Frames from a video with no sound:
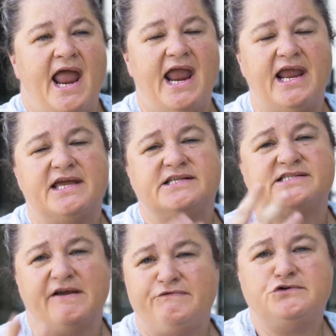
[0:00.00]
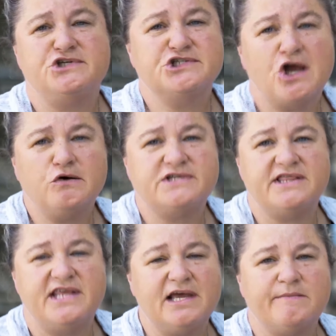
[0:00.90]
And if you just go to
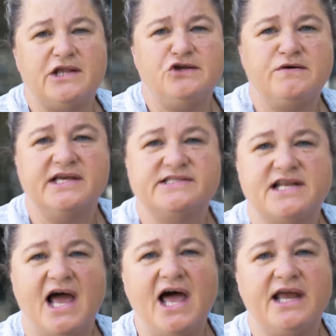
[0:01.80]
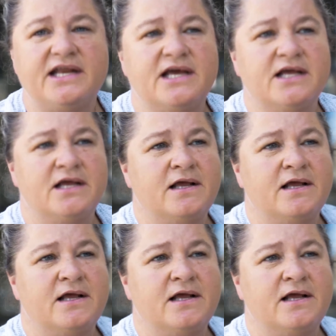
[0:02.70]
them and you get denied,